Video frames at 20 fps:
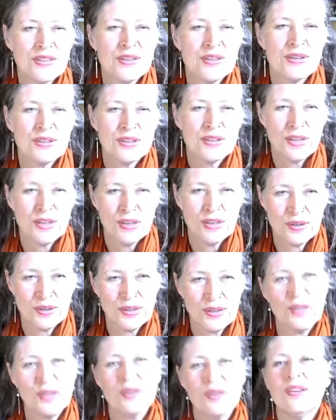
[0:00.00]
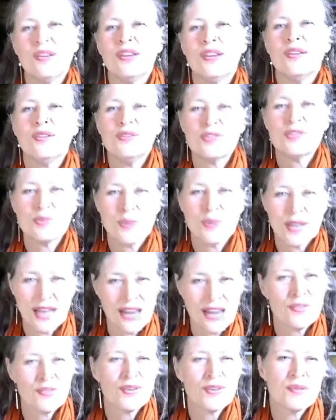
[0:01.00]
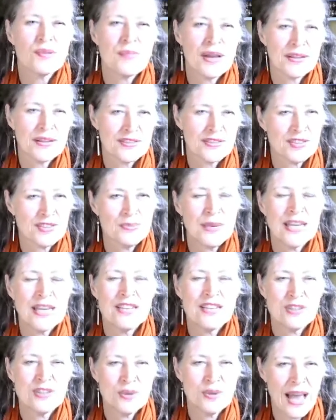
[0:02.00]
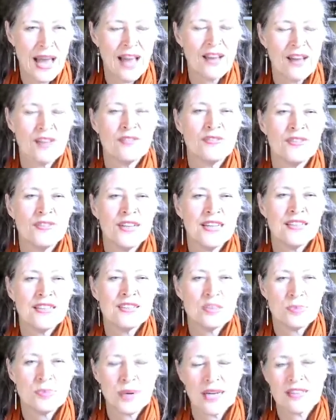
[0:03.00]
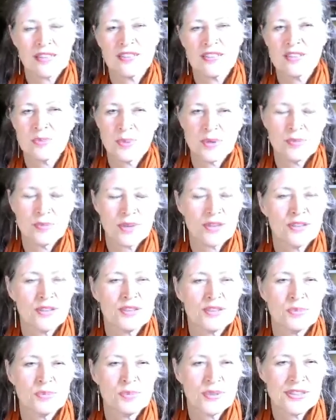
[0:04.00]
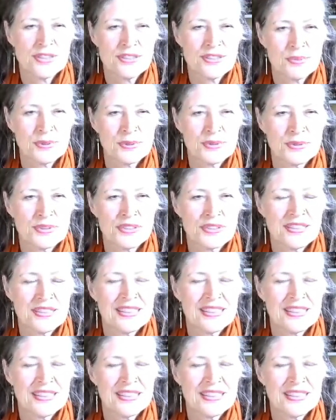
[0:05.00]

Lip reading: You can use whatever amount of space you have to practice permaculture principles.